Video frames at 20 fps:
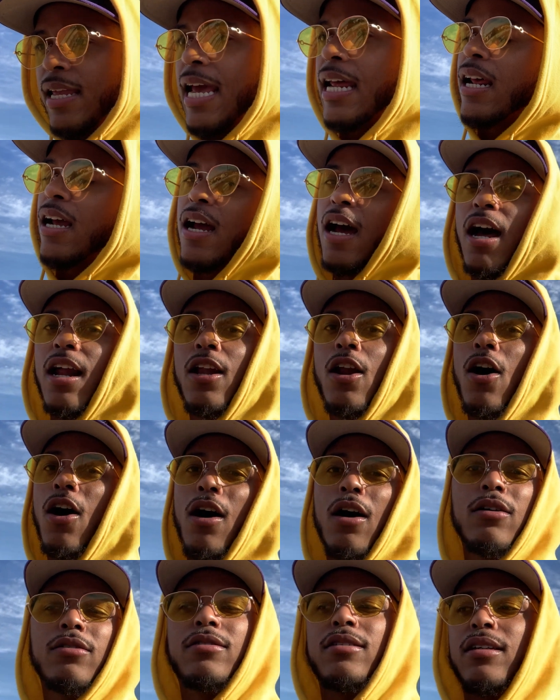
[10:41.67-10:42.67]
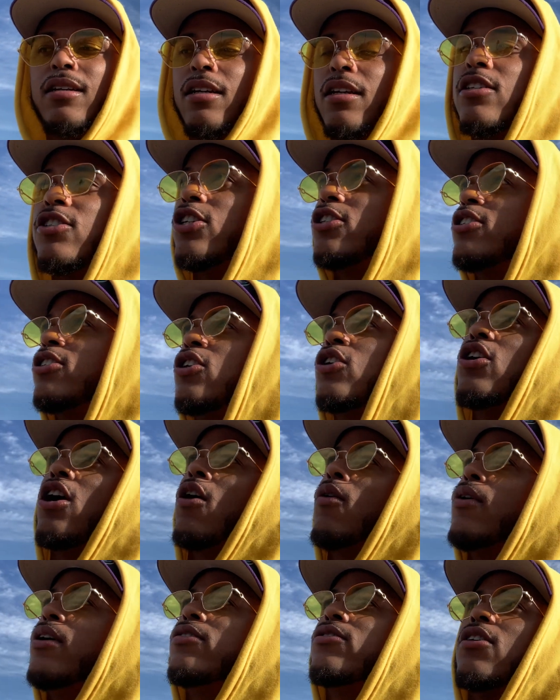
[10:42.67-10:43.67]
the gun laws. Just do
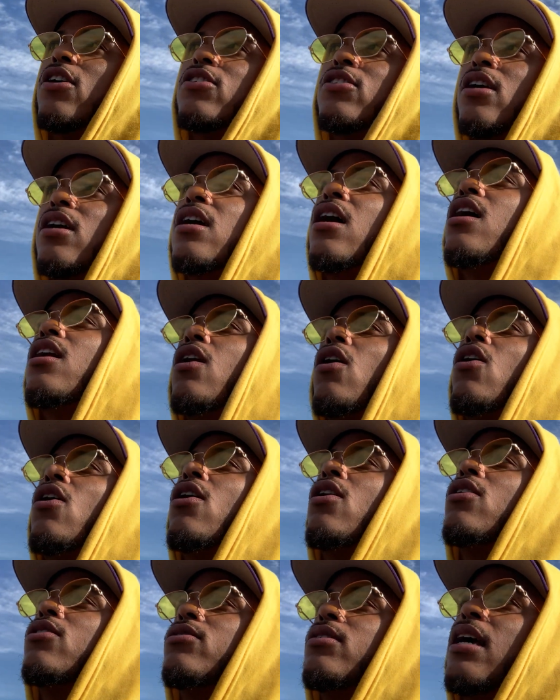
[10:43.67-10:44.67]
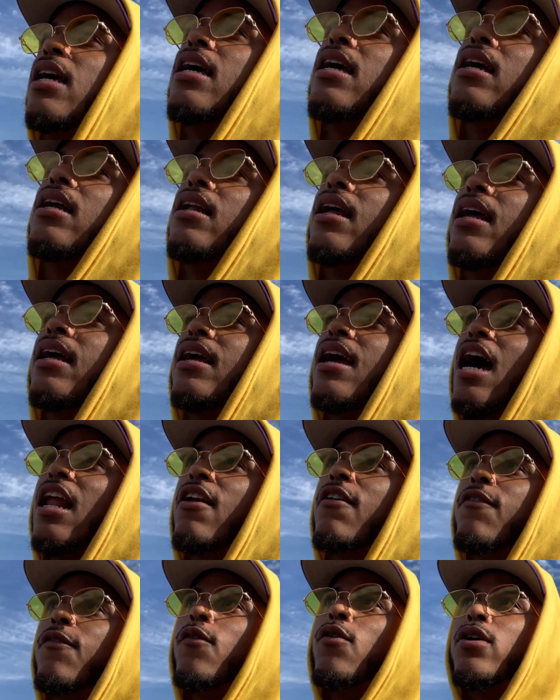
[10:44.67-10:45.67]
your research. The gun laws in
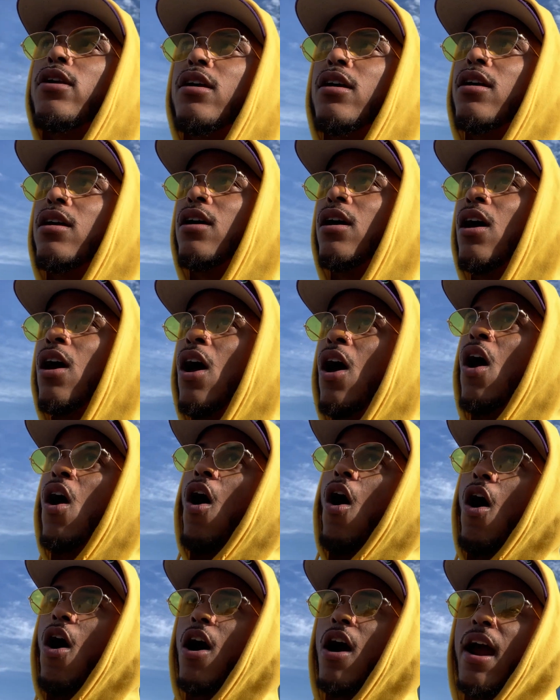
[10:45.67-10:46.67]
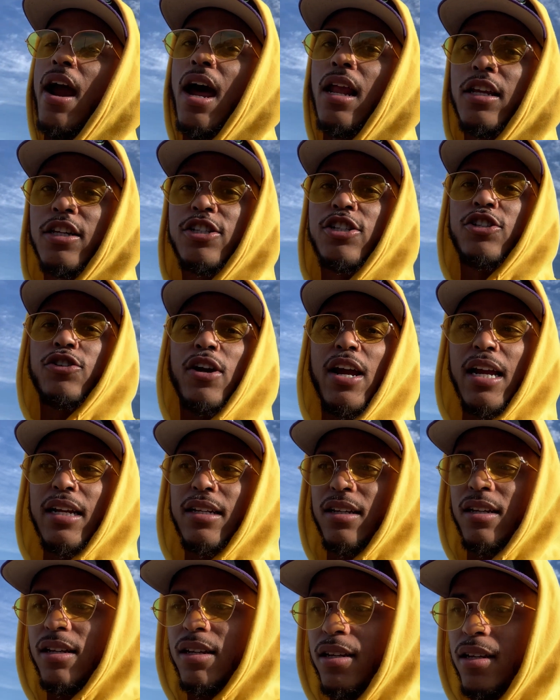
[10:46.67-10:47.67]
California are hella strict,
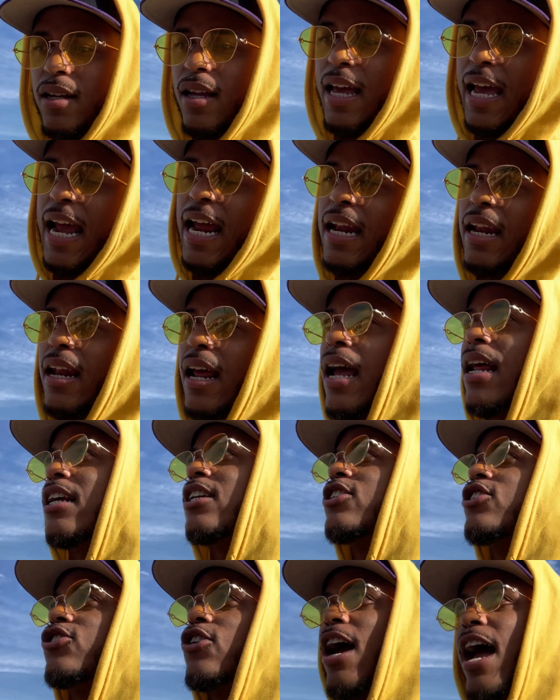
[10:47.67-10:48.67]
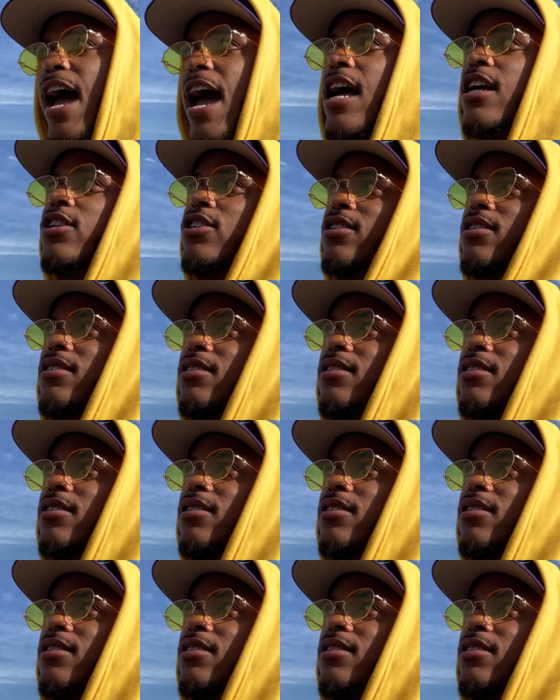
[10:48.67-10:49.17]
and it's trash.